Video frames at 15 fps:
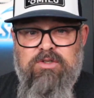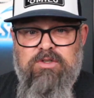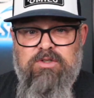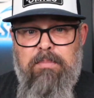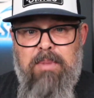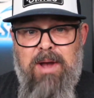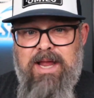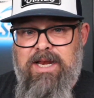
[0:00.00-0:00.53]

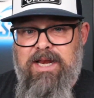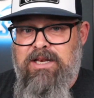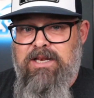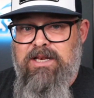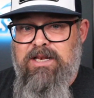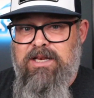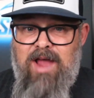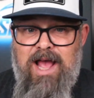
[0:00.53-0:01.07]
biting the
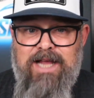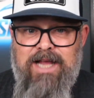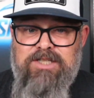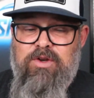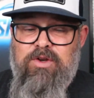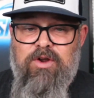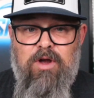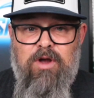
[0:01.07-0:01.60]
flies or the
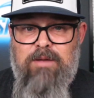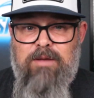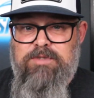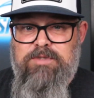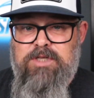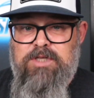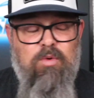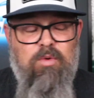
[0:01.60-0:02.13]
grubs and you
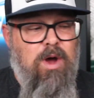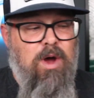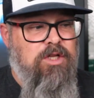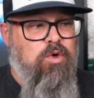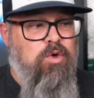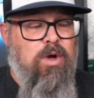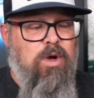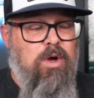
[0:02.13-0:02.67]
want to throw on
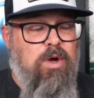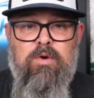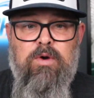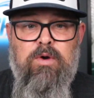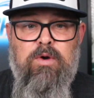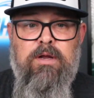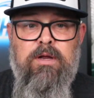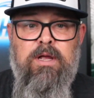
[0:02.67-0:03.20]
a lure,
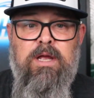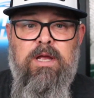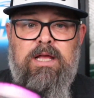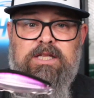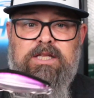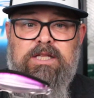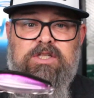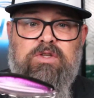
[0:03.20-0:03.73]
this
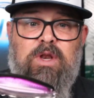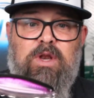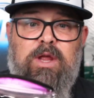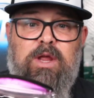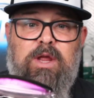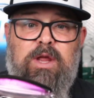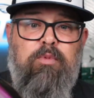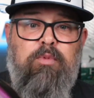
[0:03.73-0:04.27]
is only
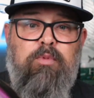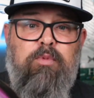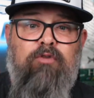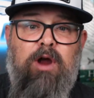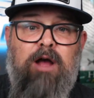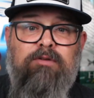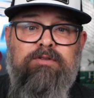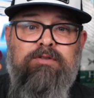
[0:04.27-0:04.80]
1.4 ounces.